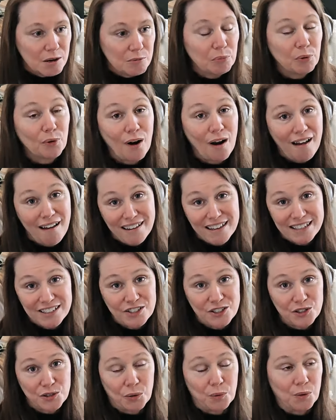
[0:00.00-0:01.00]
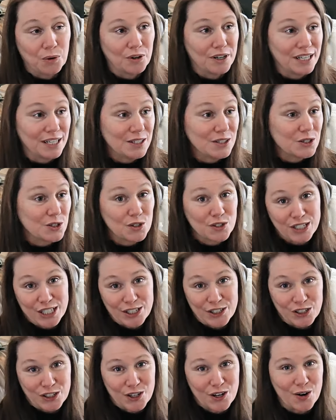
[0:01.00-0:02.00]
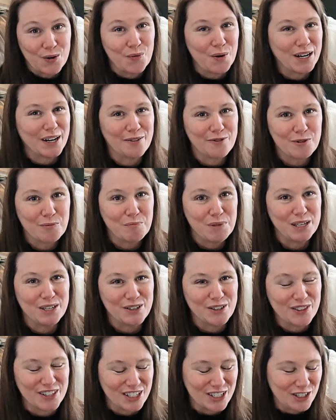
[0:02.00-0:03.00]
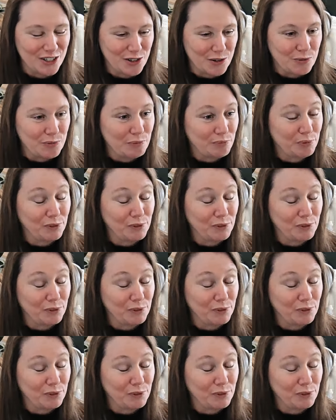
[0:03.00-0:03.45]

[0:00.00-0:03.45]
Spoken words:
brunch or Easter dinner or whatever meal that you